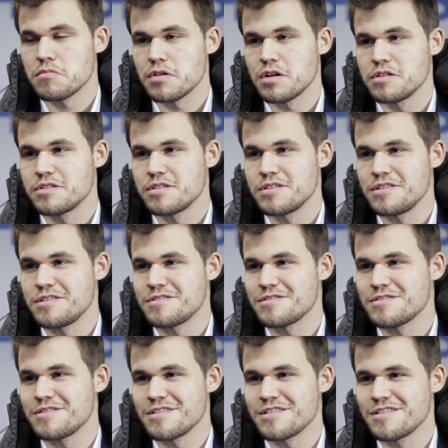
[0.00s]
It's an
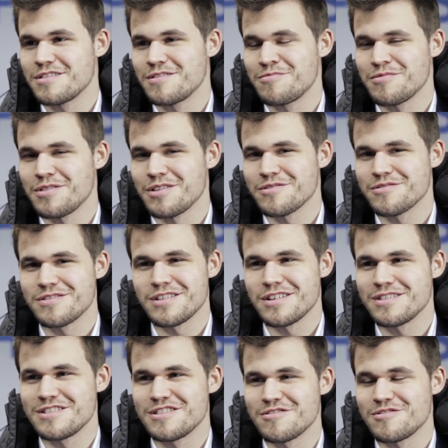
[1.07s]
interesting,
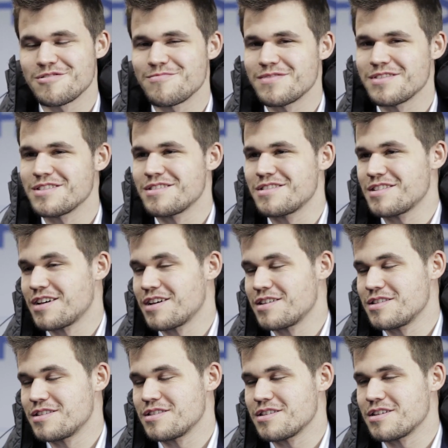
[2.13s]
well-organized tournament,
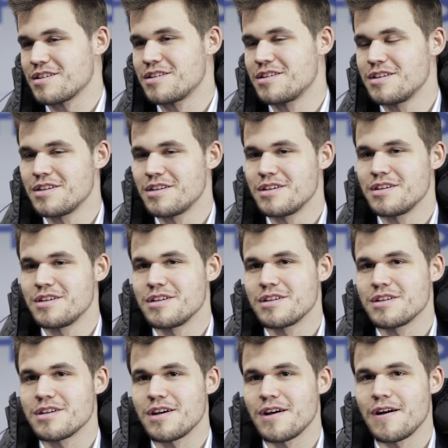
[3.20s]
and
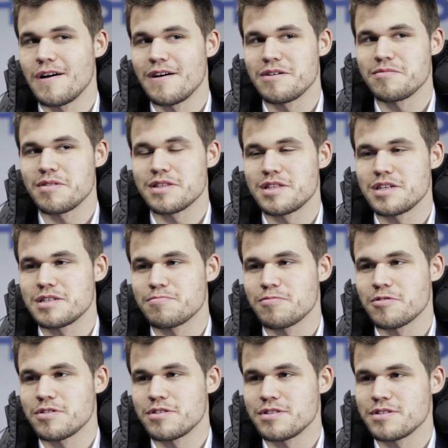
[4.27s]
at this
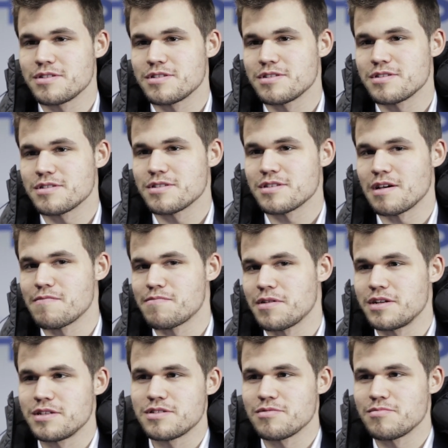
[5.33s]
point, I've
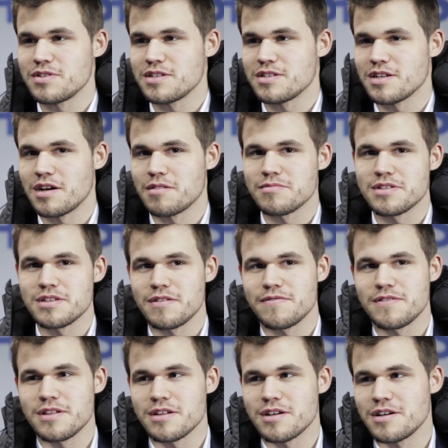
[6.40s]
played so many times that I
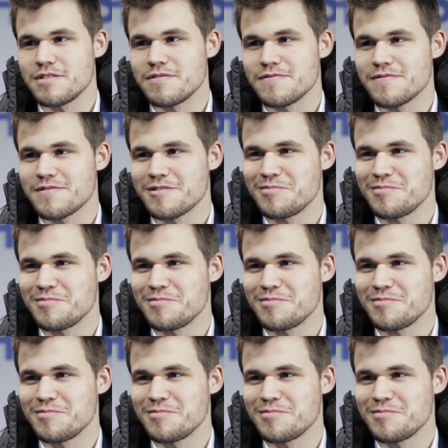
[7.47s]
feel kind of